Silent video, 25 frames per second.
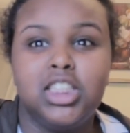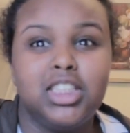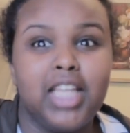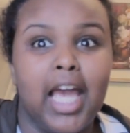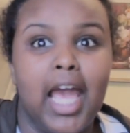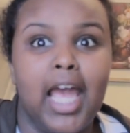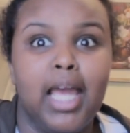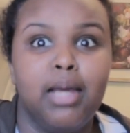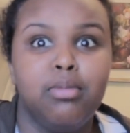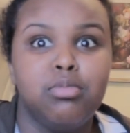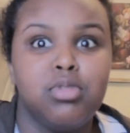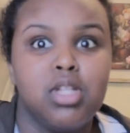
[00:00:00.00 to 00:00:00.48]

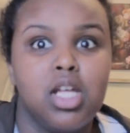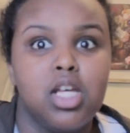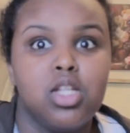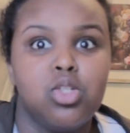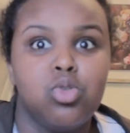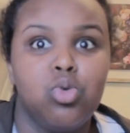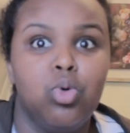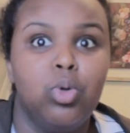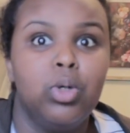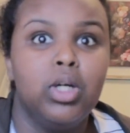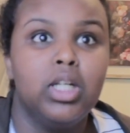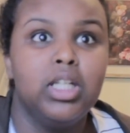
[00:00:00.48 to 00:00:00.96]
came to that
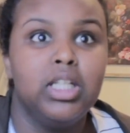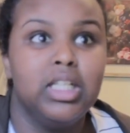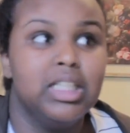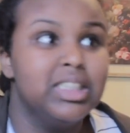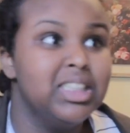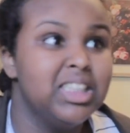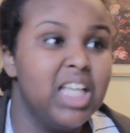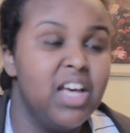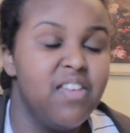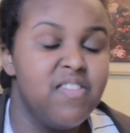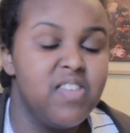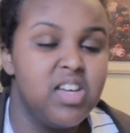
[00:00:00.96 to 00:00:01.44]
school in
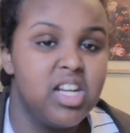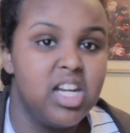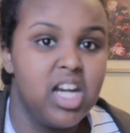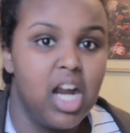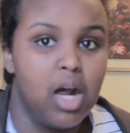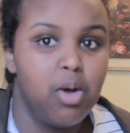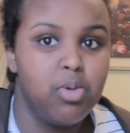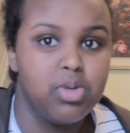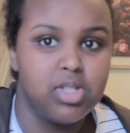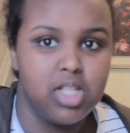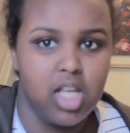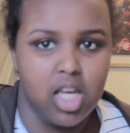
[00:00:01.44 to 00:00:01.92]
year 7
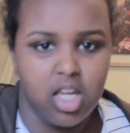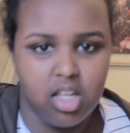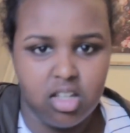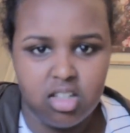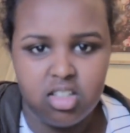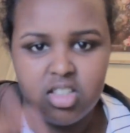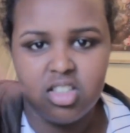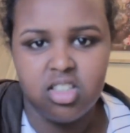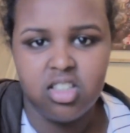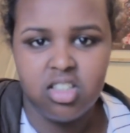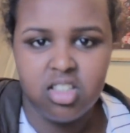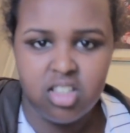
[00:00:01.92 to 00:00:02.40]
and I was,
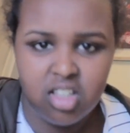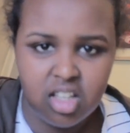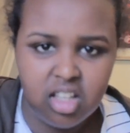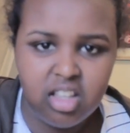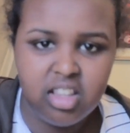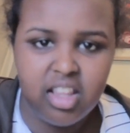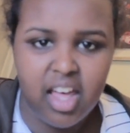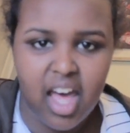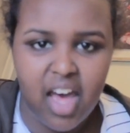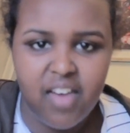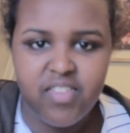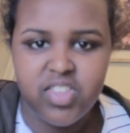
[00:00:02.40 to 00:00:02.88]
like,
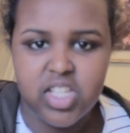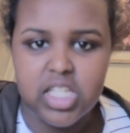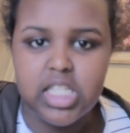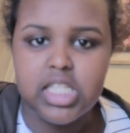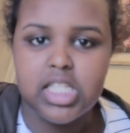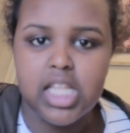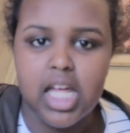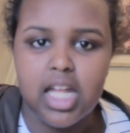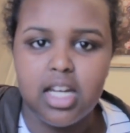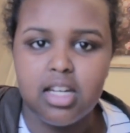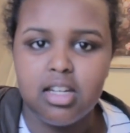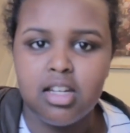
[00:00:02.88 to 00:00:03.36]
there
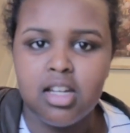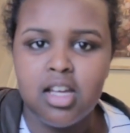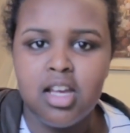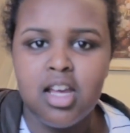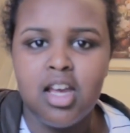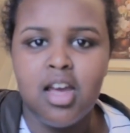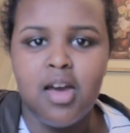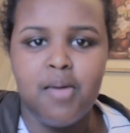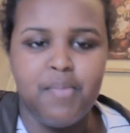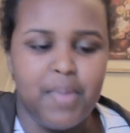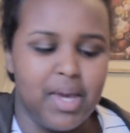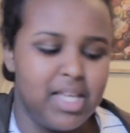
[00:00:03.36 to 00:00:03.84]
since then,
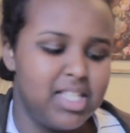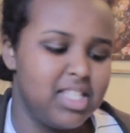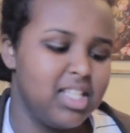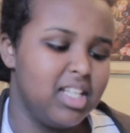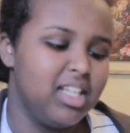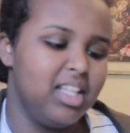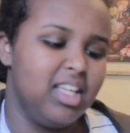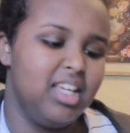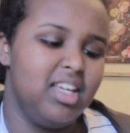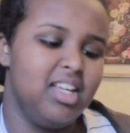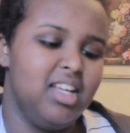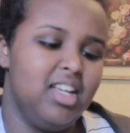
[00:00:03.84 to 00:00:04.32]

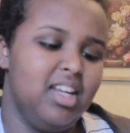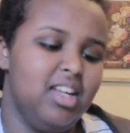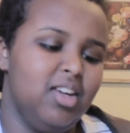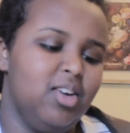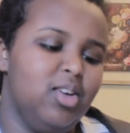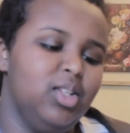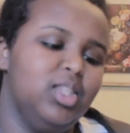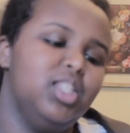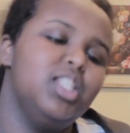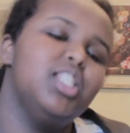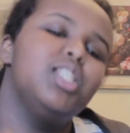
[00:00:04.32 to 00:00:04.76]
basically. And I got